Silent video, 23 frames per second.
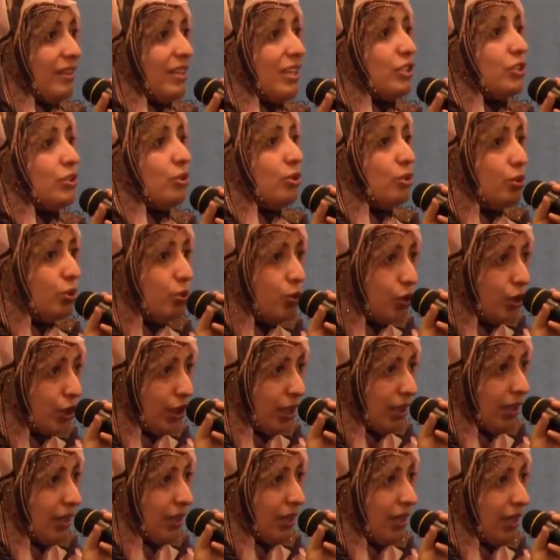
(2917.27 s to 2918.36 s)
the
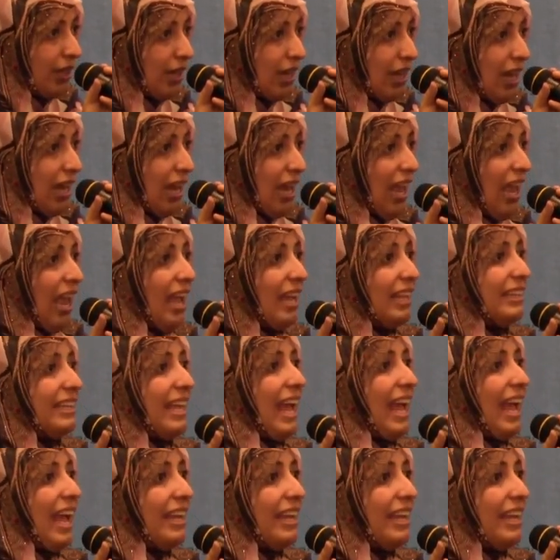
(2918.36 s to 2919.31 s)
solution and